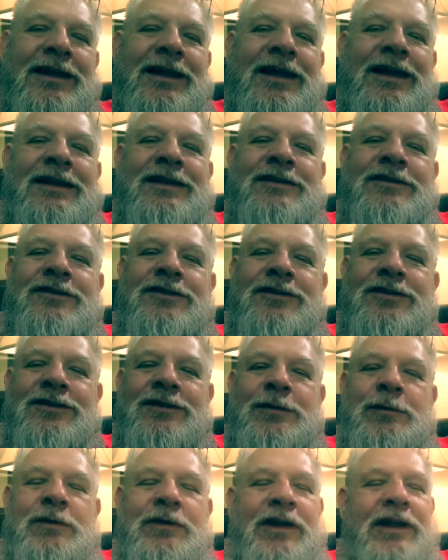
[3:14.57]
and it just
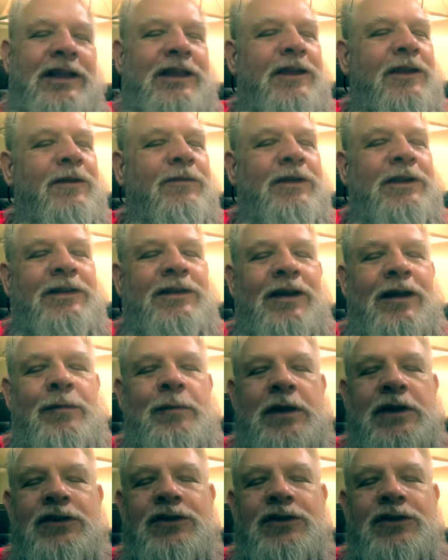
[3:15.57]
seems like every time I